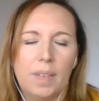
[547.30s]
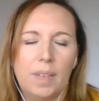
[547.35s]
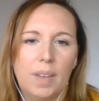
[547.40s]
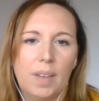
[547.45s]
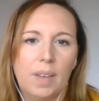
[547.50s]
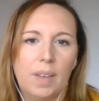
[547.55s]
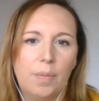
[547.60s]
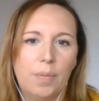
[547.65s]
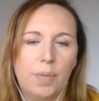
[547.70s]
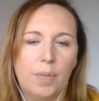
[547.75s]

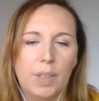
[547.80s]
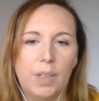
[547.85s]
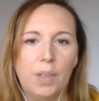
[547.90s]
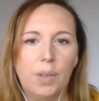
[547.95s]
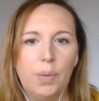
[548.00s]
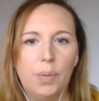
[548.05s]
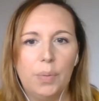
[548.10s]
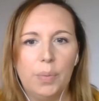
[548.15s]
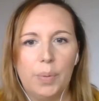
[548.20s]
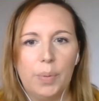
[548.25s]
it for
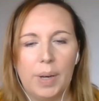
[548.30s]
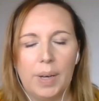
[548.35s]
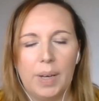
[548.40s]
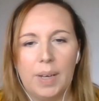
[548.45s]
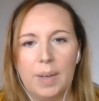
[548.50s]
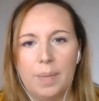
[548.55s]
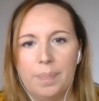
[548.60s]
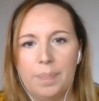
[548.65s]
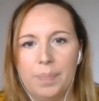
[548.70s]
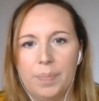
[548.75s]
you,
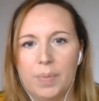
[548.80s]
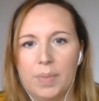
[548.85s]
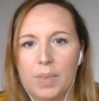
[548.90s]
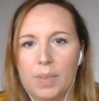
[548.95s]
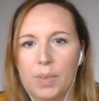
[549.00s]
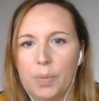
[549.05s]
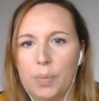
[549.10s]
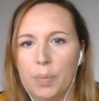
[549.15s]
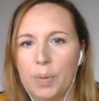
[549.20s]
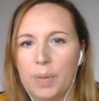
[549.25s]

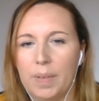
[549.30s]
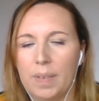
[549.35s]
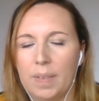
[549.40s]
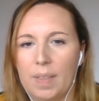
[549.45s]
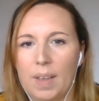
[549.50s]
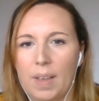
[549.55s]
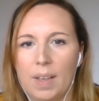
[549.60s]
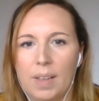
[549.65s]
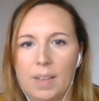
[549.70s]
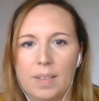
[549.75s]
there was
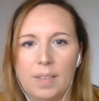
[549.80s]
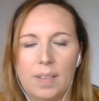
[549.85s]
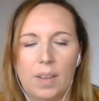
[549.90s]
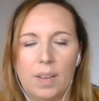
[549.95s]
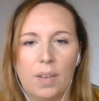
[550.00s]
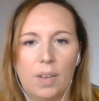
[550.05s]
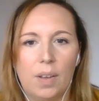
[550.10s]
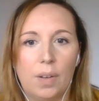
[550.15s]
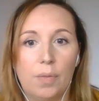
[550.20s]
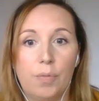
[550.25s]
that
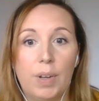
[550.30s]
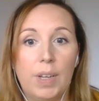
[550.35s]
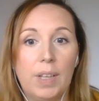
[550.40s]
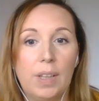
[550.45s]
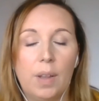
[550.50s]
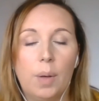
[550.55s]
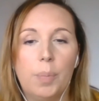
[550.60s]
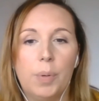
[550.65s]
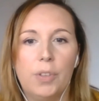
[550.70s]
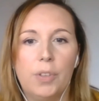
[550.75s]

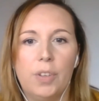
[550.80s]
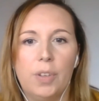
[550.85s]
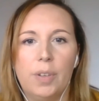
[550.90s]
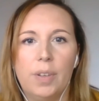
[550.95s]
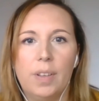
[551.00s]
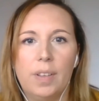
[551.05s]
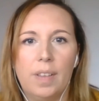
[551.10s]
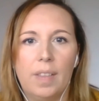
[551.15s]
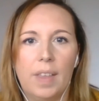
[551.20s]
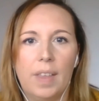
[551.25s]
real
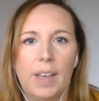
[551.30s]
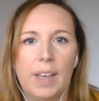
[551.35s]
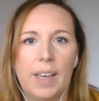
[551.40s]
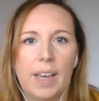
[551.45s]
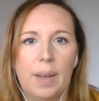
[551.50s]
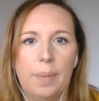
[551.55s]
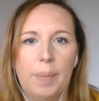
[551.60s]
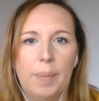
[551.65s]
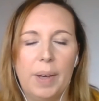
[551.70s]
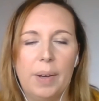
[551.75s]
opportunity that
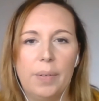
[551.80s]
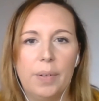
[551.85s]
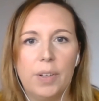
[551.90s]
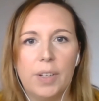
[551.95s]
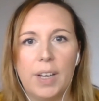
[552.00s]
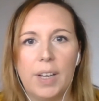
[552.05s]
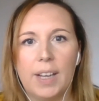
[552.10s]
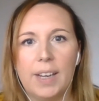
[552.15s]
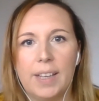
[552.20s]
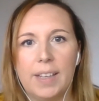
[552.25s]
came out
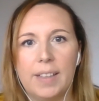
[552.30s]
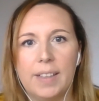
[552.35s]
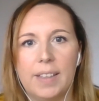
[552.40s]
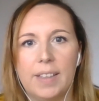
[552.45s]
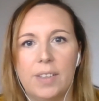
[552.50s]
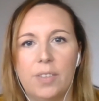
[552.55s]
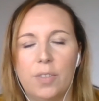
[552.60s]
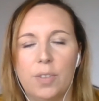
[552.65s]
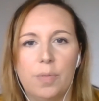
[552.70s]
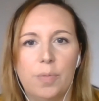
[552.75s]

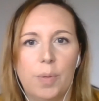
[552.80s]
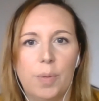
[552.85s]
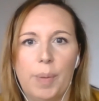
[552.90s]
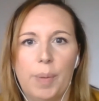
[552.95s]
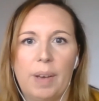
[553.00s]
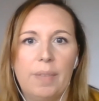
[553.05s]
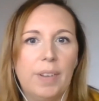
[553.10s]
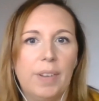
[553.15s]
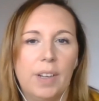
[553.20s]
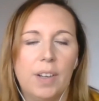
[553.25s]
organically just from
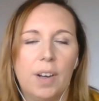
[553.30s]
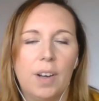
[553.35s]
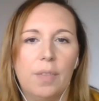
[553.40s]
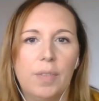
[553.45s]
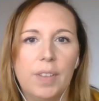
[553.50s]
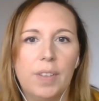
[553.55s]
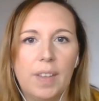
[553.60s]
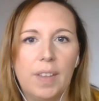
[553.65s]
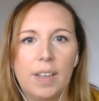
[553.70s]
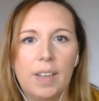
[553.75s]
having a
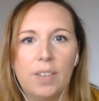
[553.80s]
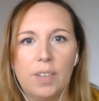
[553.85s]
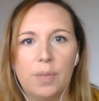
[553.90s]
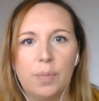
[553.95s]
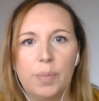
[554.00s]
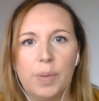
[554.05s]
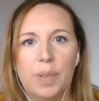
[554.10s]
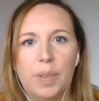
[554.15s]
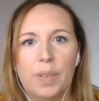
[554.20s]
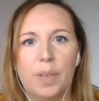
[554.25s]

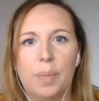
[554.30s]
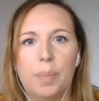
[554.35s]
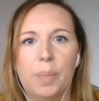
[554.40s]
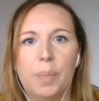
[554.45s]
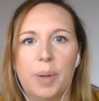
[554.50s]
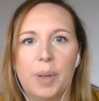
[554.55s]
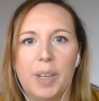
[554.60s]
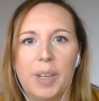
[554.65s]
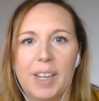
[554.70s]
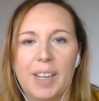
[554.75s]
conversation with
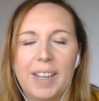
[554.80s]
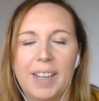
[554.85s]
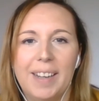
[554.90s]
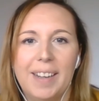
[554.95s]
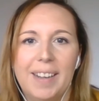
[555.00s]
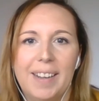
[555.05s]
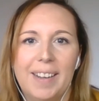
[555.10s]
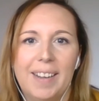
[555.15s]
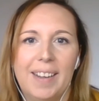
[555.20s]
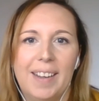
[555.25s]
somebody,
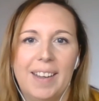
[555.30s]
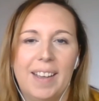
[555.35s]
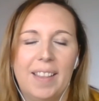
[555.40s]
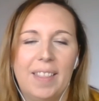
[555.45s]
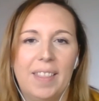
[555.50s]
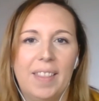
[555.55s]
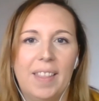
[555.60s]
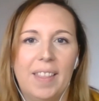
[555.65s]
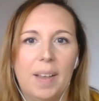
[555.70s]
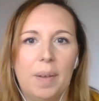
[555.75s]

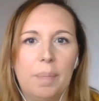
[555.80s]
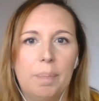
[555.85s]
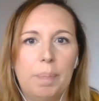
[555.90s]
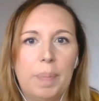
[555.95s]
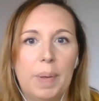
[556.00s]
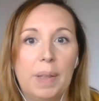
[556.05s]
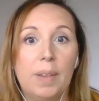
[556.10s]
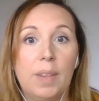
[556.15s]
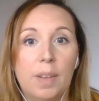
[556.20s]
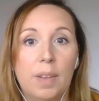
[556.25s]
and
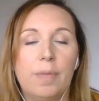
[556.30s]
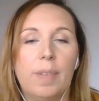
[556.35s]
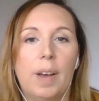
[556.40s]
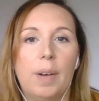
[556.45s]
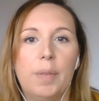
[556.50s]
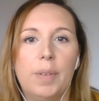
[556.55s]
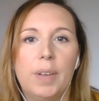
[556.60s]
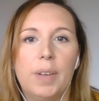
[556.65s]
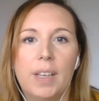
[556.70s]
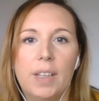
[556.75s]
that built the
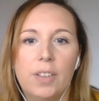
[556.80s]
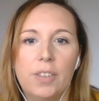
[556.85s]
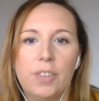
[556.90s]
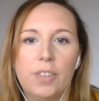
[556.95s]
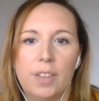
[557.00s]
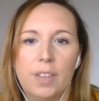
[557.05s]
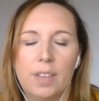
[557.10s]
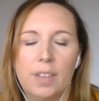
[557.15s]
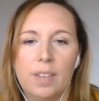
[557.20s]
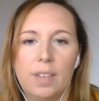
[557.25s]

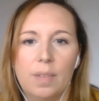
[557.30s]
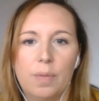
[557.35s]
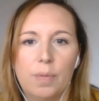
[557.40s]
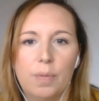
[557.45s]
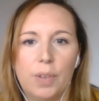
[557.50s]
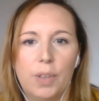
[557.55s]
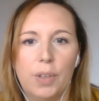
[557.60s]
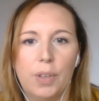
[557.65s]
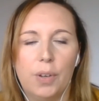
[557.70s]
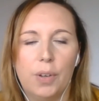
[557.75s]
foundations
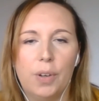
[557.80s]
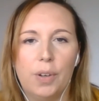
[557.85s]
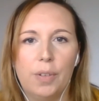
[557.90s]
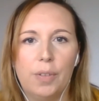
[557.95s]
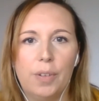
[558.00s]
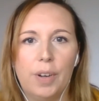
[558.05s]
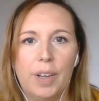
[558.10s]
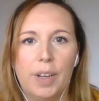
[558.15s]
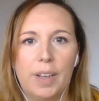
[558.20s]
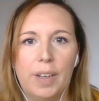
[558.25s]
for
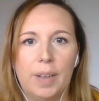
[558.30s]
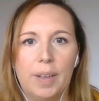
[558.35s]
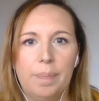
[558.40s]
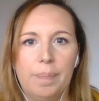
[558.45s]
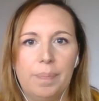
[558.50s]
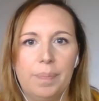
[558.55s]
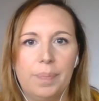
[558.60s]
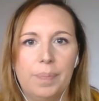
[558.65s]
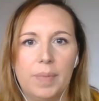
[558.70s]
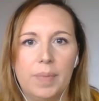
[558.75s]
your
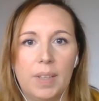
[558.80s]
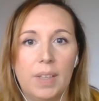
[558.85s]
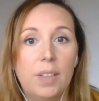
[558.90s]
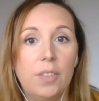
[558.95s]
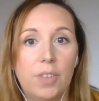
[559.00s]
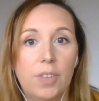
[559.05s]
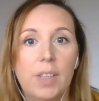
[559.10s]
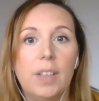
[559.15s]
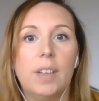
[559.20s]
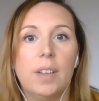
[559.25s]

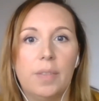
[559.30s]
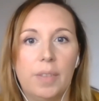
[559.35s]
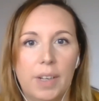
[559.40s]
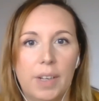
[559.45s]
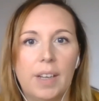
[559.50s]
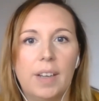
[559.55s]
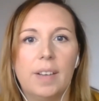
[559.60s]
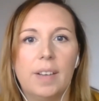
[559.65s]
teaching career.